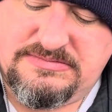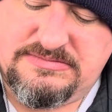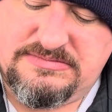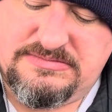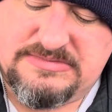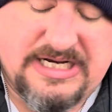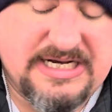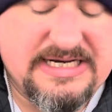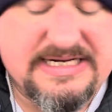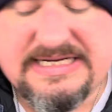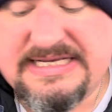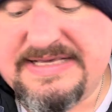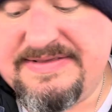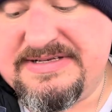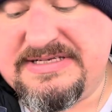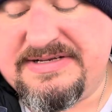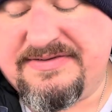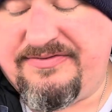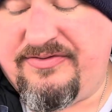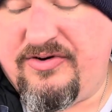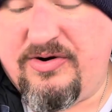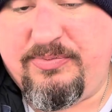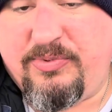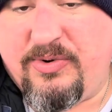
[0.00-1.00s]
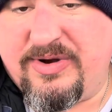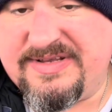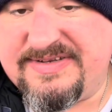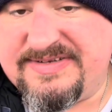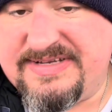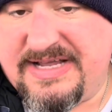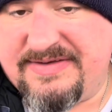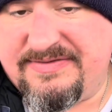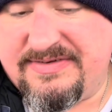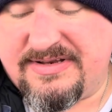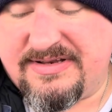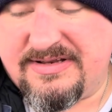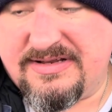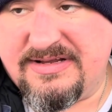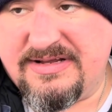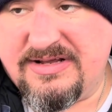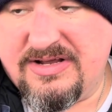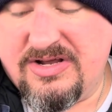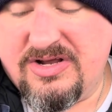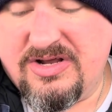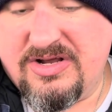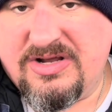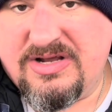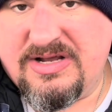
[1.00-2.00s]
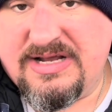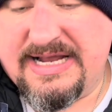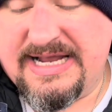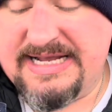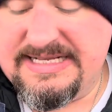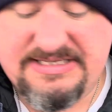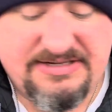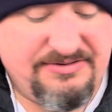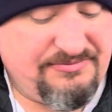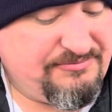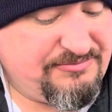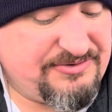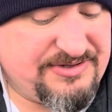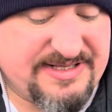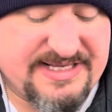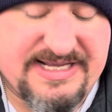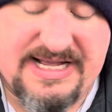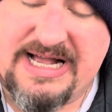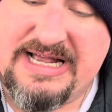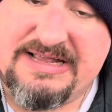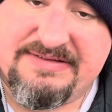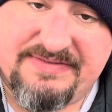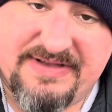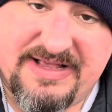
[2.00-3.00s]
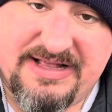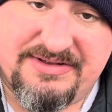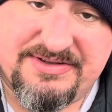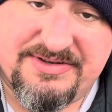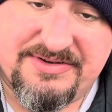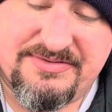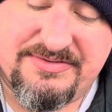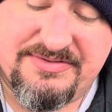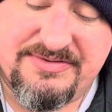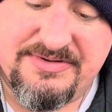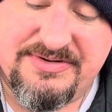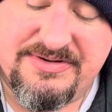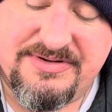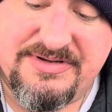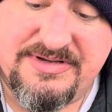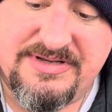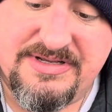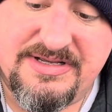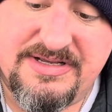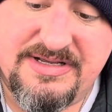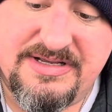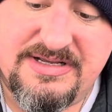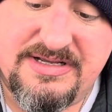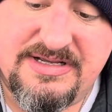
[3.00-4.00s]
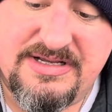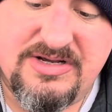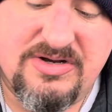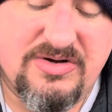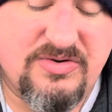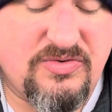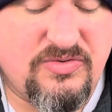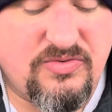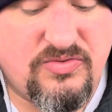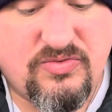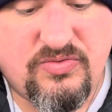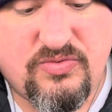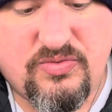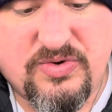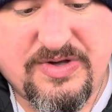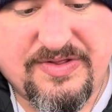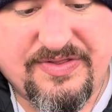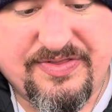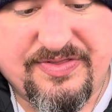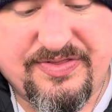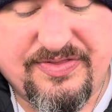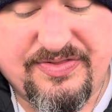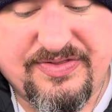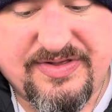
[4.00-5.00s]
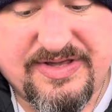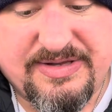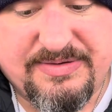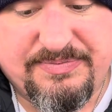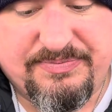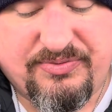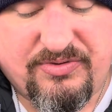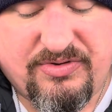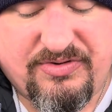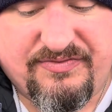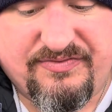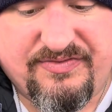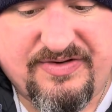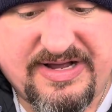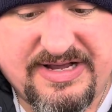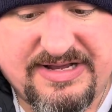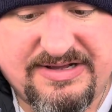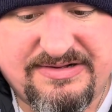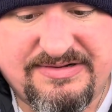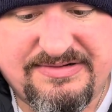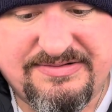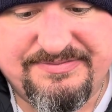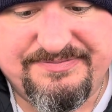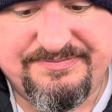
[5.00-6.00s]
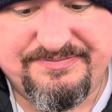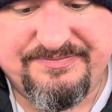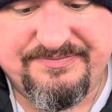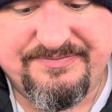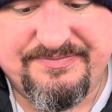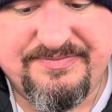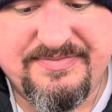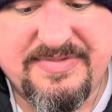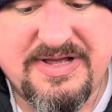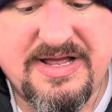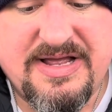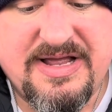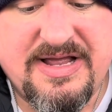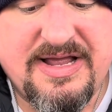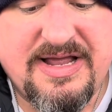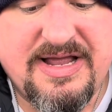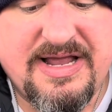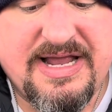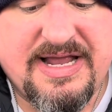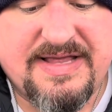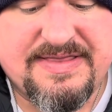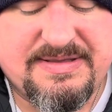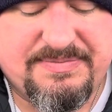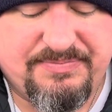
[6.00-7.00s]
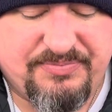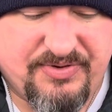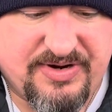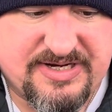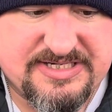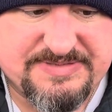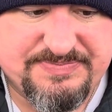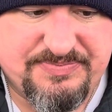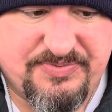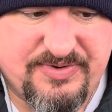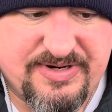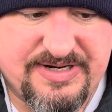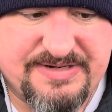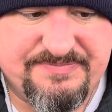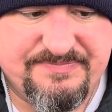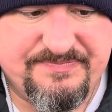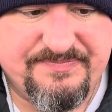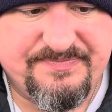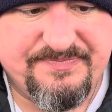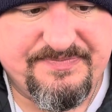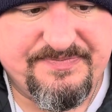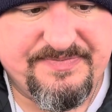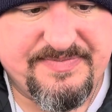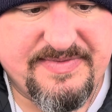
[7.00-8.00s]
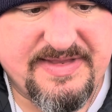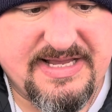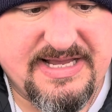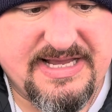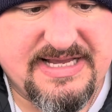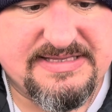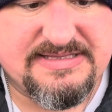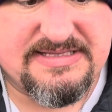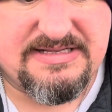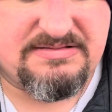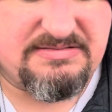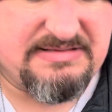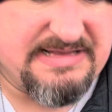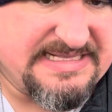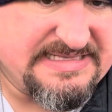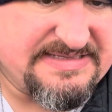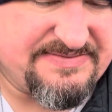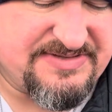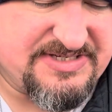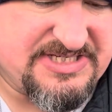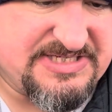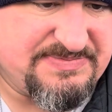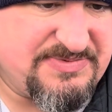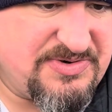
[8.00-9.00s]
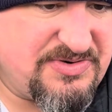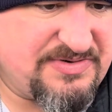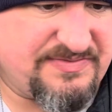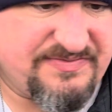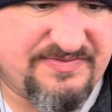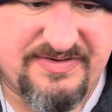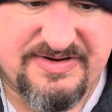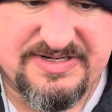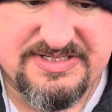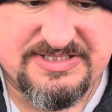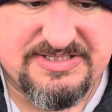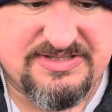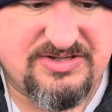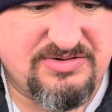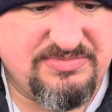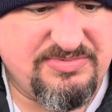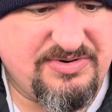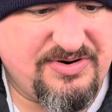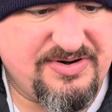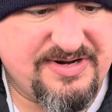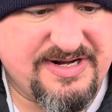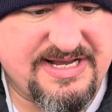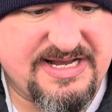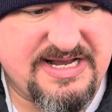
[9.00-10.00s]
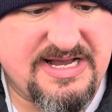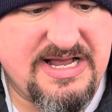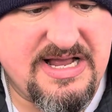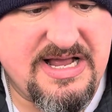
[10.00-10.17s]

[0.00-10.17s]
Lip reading: I'm going to give this a 4.7. It's a really high value. With the profile and the price point and the length of the smoke, very slow burning,